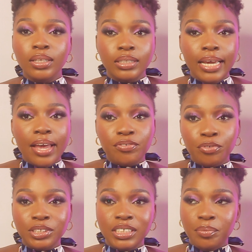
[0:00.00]
the
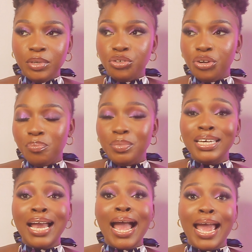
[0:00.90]
efforts they've been doing
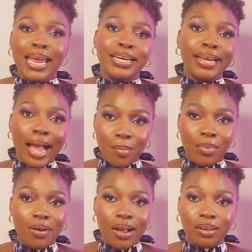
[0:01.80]
behind
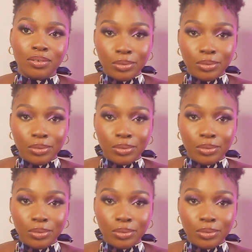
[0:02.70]
camera.